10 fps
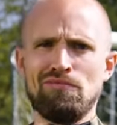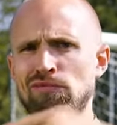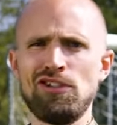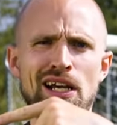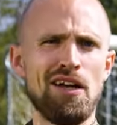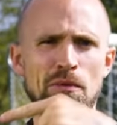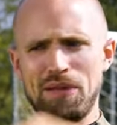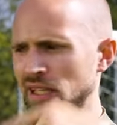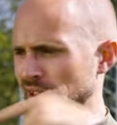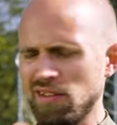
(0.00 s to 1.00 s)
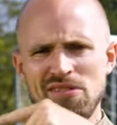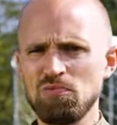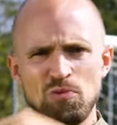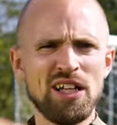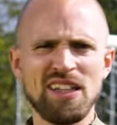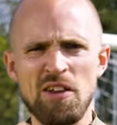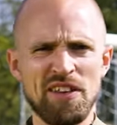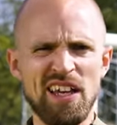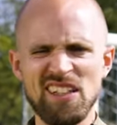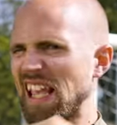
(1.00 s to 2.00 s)
check out the playlist right down
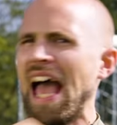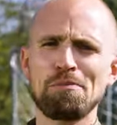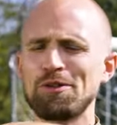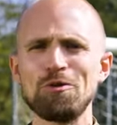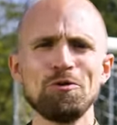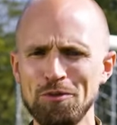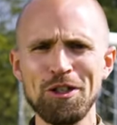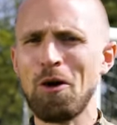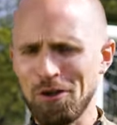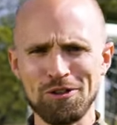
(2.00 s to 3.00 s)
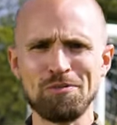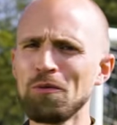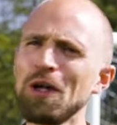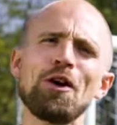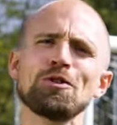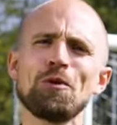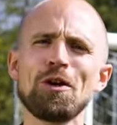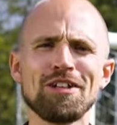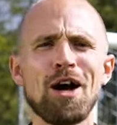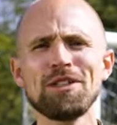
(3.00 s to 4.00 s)
there. It's absolutely awesome. And with those
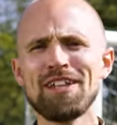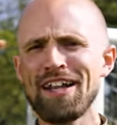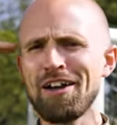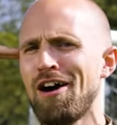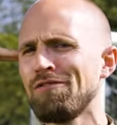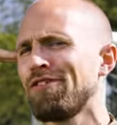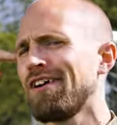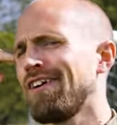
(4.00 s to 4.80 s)
words, I'll be signing off.